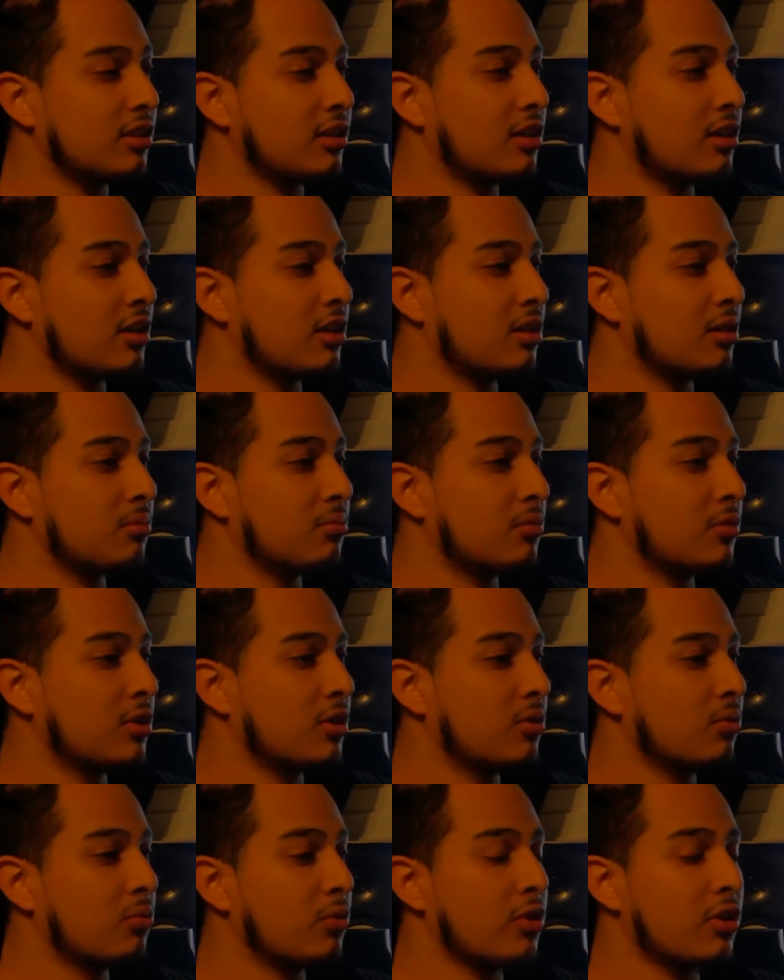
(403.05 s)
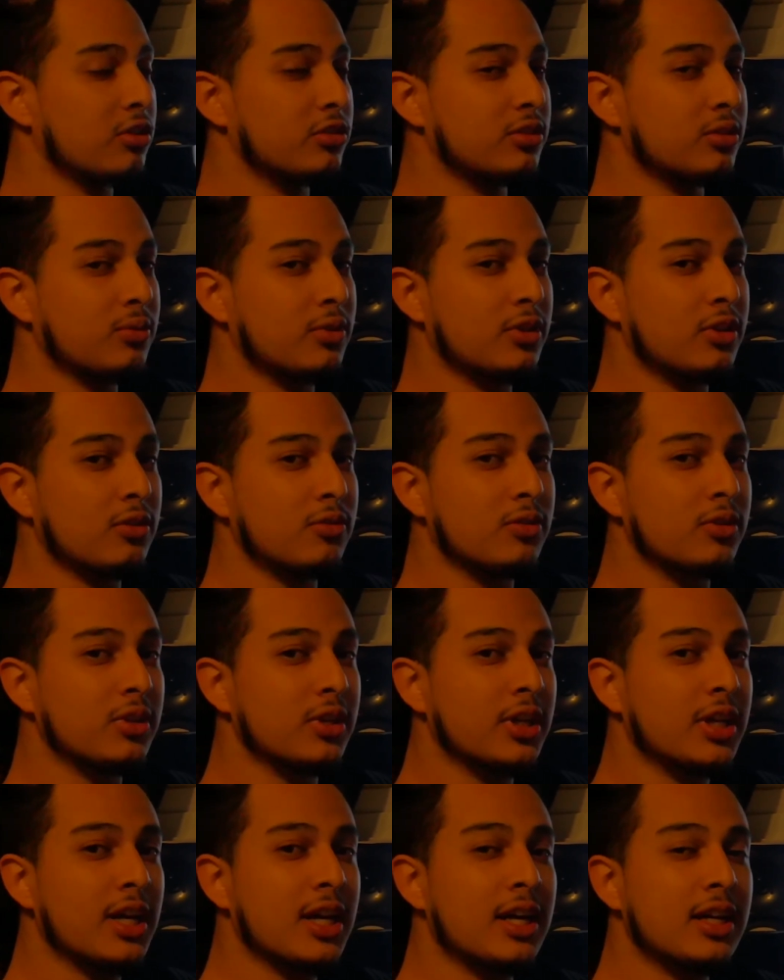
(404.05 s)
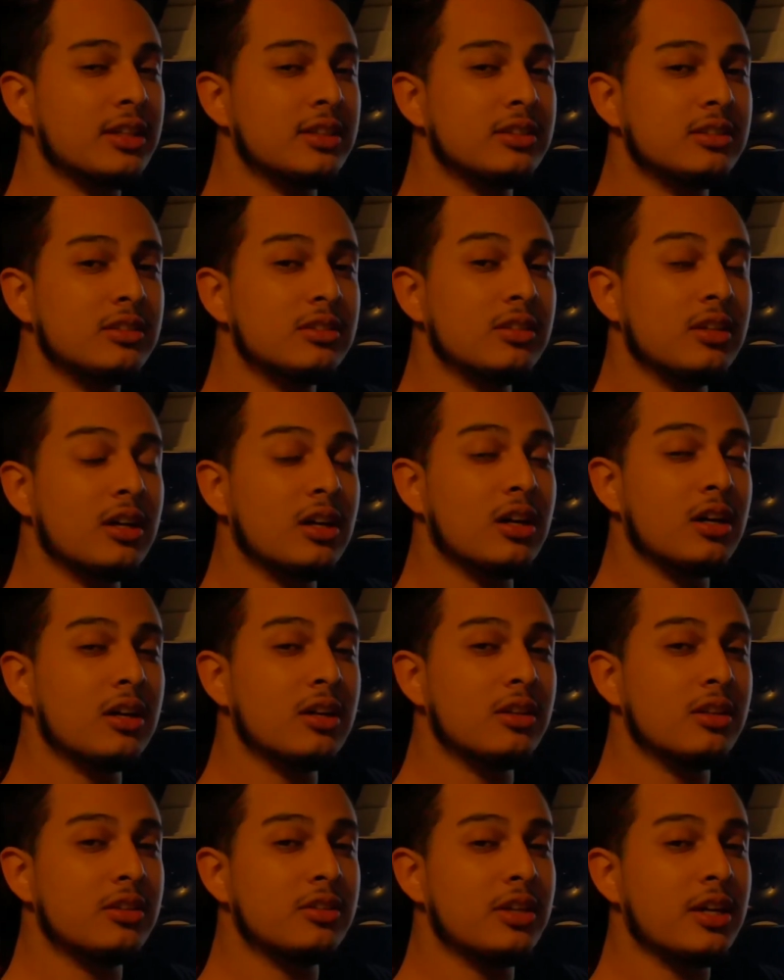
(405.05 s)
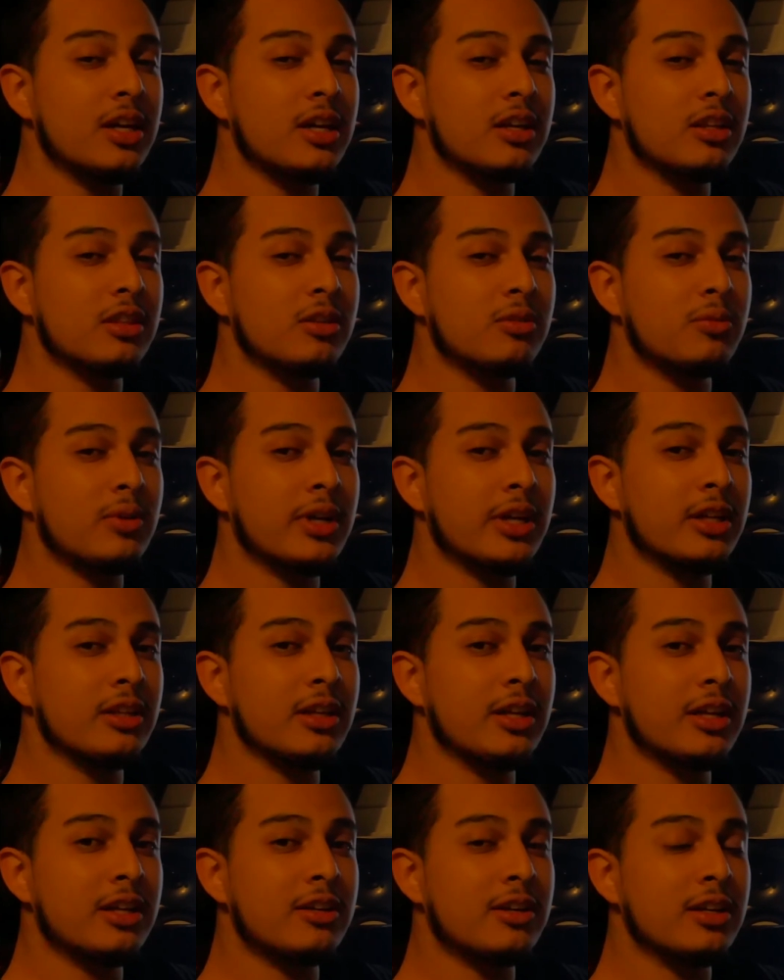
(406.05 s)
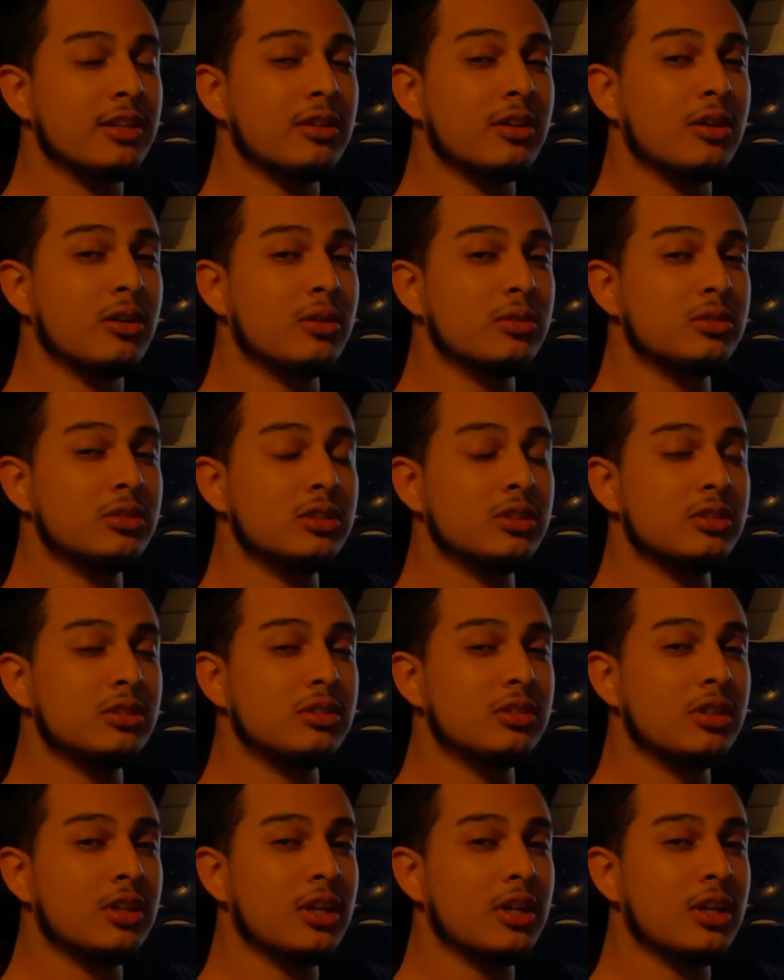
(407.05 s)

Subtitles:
We also went over the gas, the tank, the regulator, and the hoses.